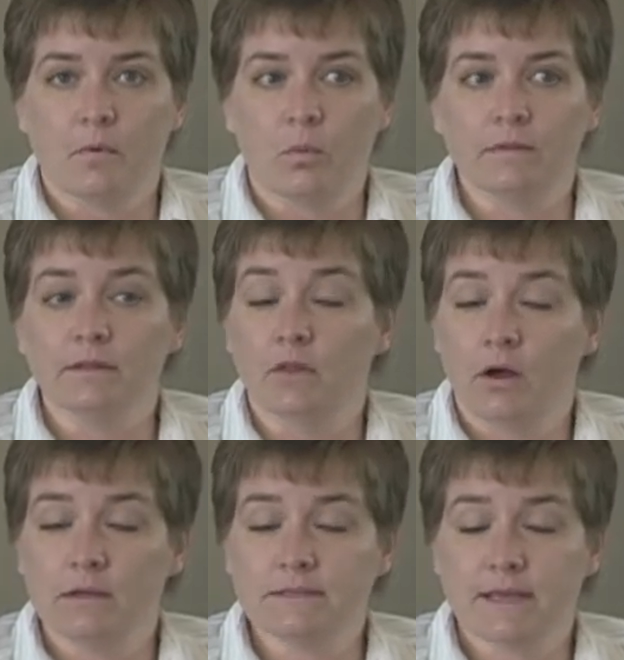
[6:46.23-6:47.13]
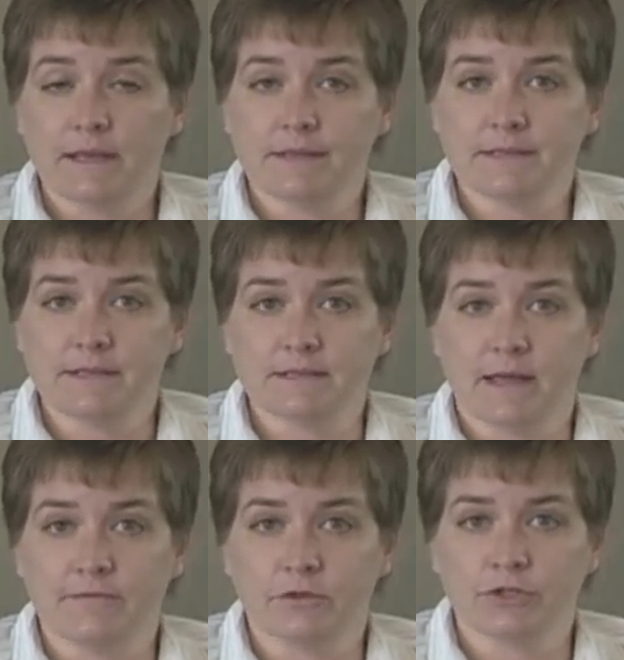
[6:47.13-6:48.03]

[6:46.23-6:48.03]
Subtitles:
What the law says is that for